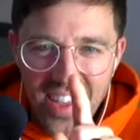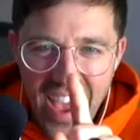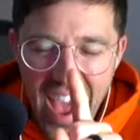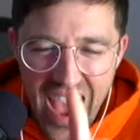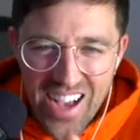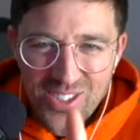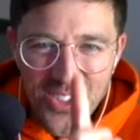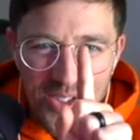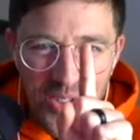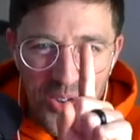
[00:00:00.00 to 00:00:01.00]

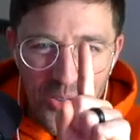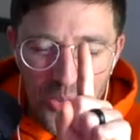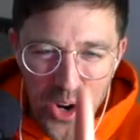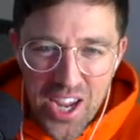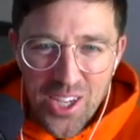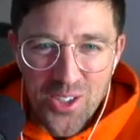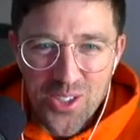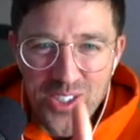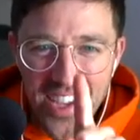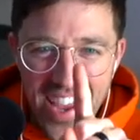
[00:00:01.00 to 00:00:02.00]
Axel's
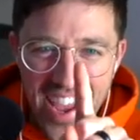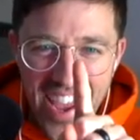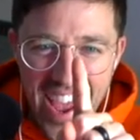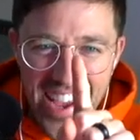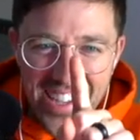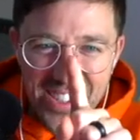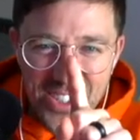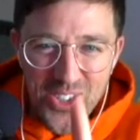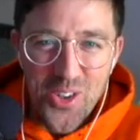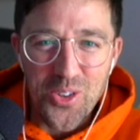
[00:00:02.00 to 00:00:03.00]
reels and
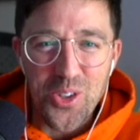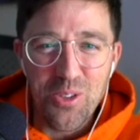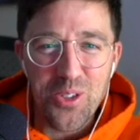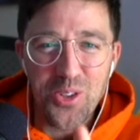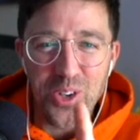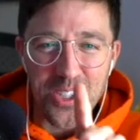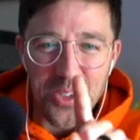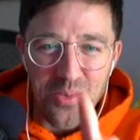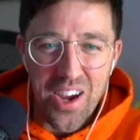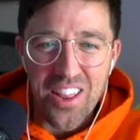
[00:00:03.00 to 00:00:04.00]
YouTube shorts
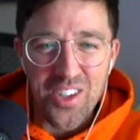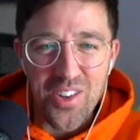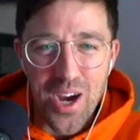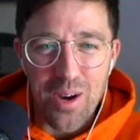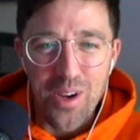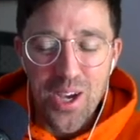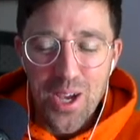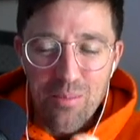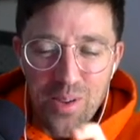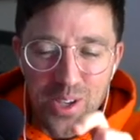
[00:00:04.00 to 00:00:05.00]
when they're up
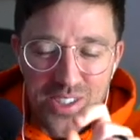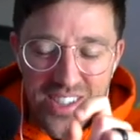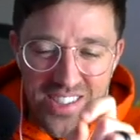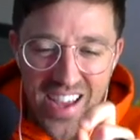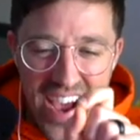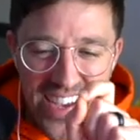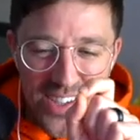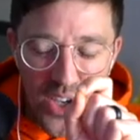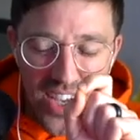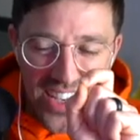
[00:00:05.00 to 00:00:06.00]
because this guy is
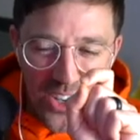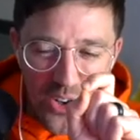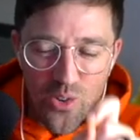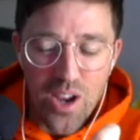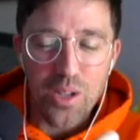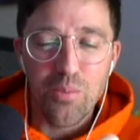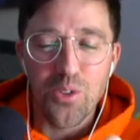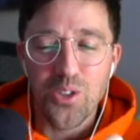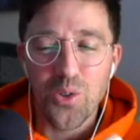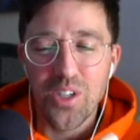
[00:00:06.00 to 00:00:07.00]
an incredible
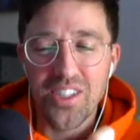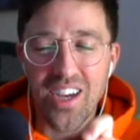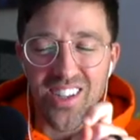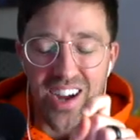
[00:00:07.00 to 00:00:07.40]
storyteller.